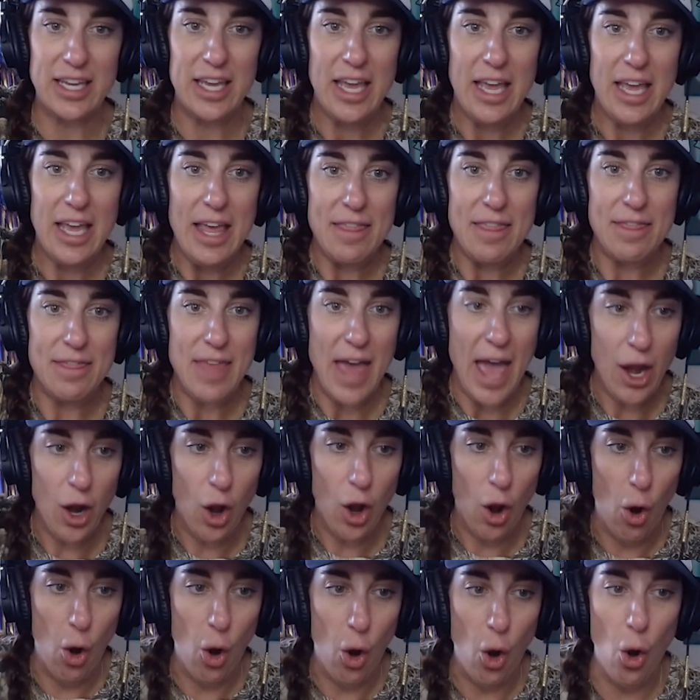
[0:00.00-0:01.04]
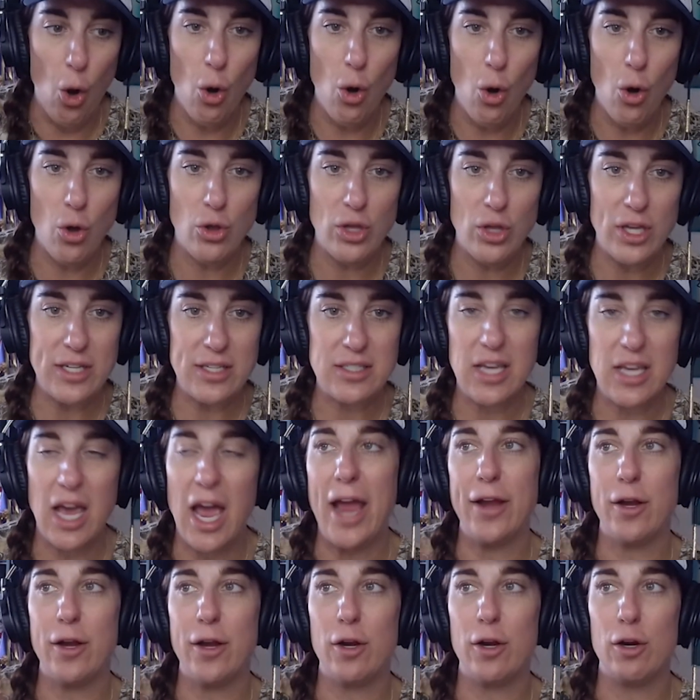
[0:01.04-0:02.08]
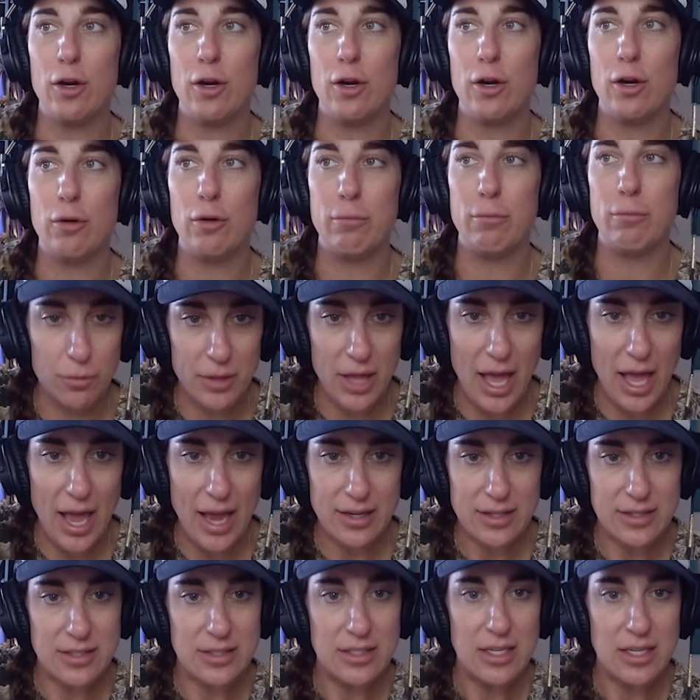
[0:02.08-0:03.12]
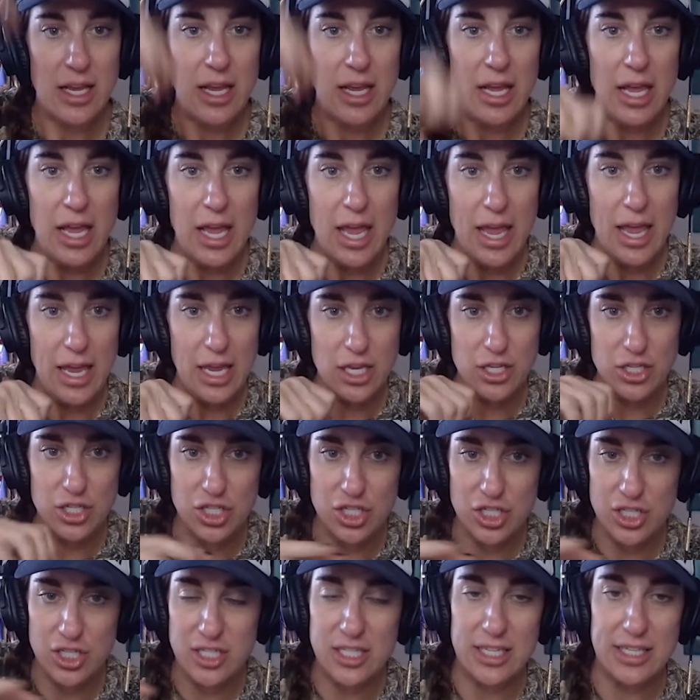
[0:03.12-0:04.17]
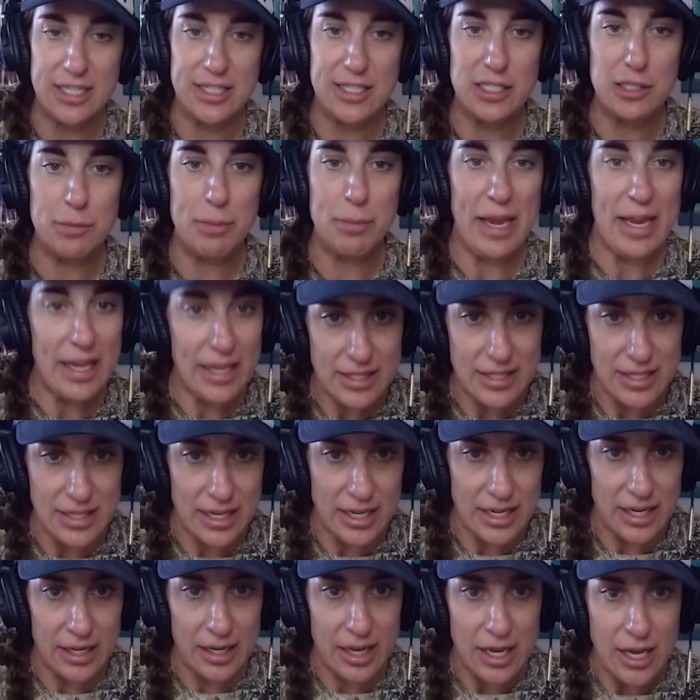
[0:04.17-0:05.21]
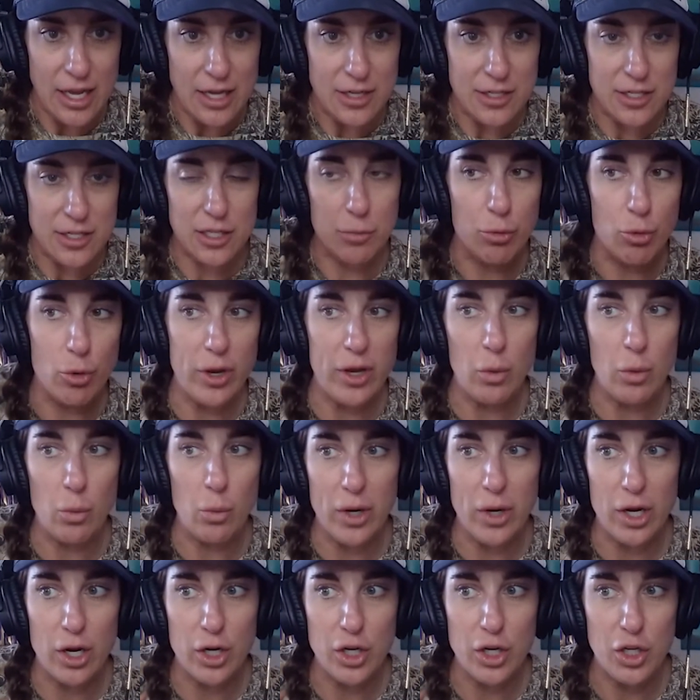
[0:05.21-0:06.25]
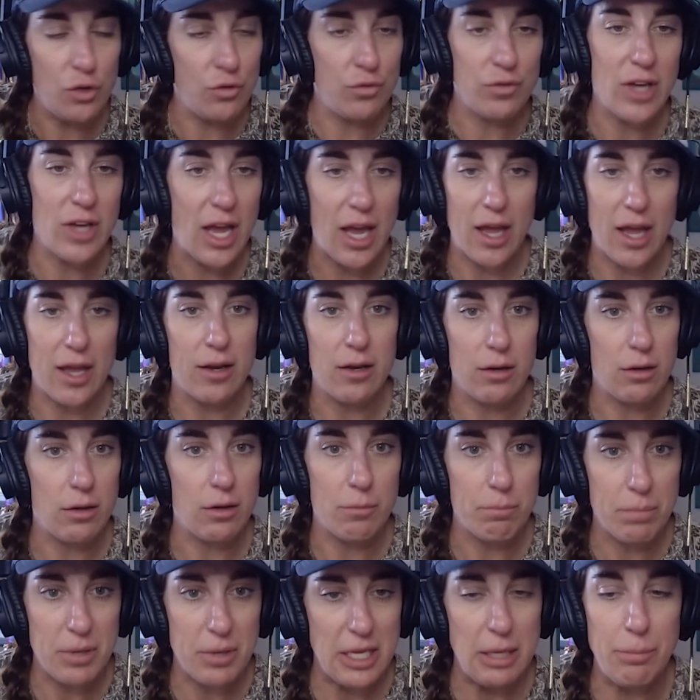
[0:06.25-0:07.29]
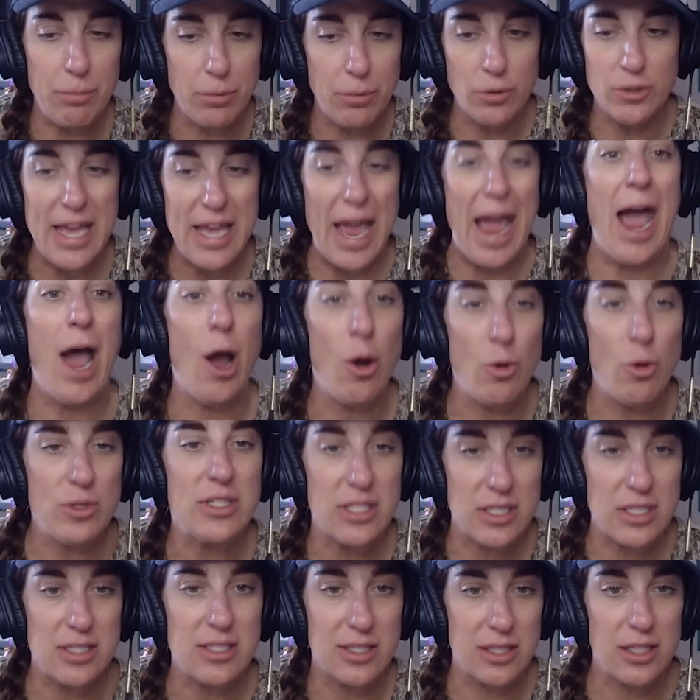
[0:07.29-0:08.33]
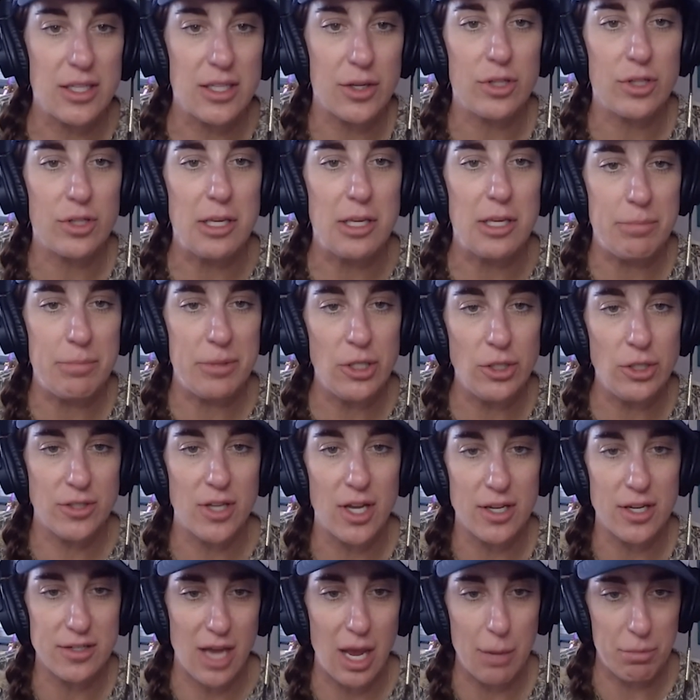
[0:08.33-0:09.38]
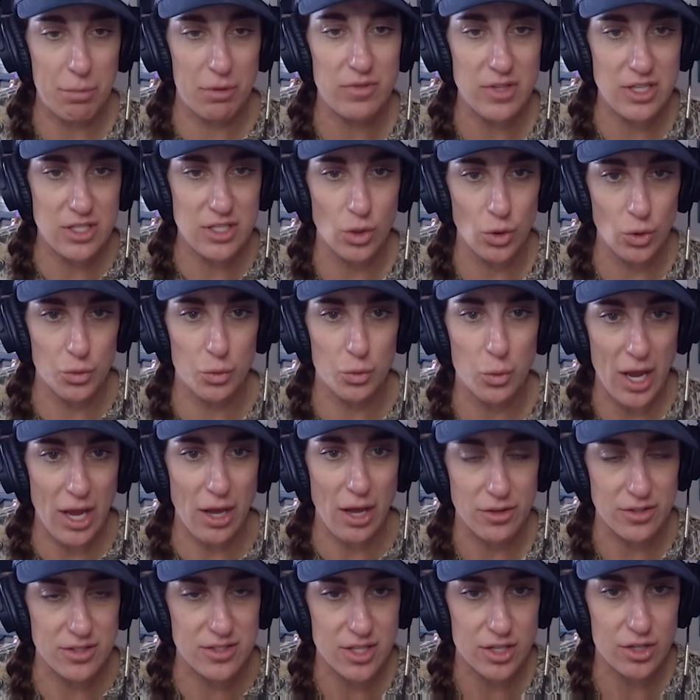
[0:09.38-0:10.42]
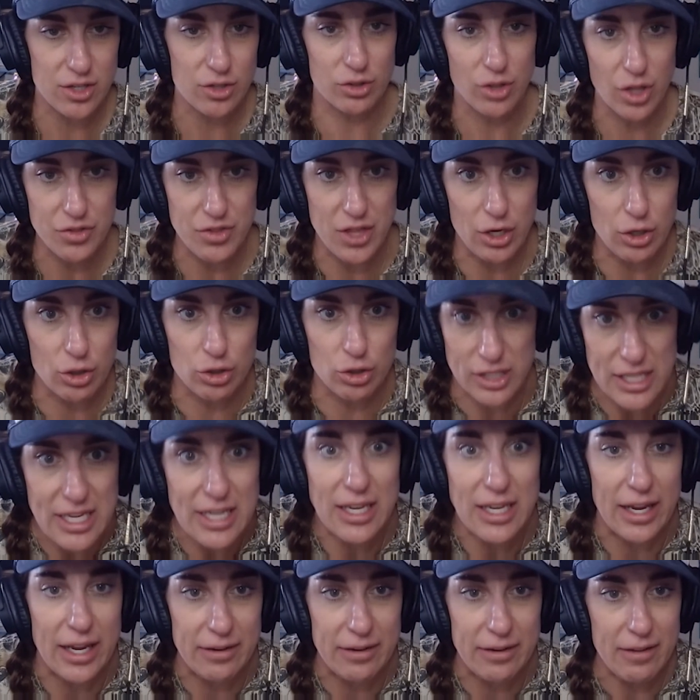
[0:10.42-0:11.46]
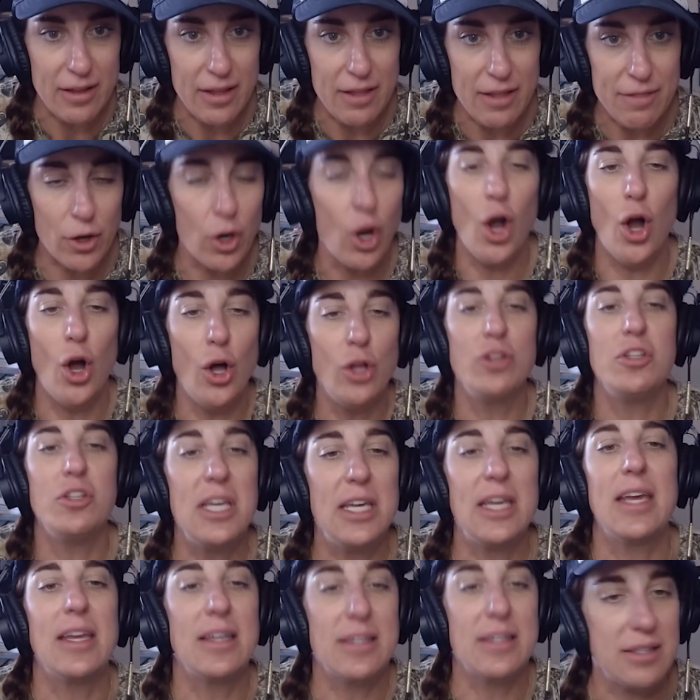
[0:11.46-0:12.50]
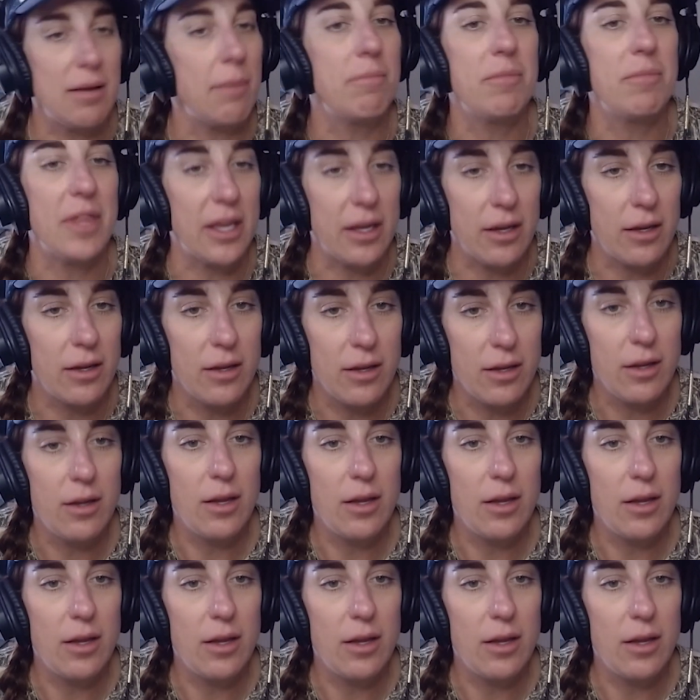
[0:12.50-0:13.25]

Like that whole entire metroplex is just expanding to the point where you've got people's houses literally built on top of these old wells that are leaking. They're all leaking something.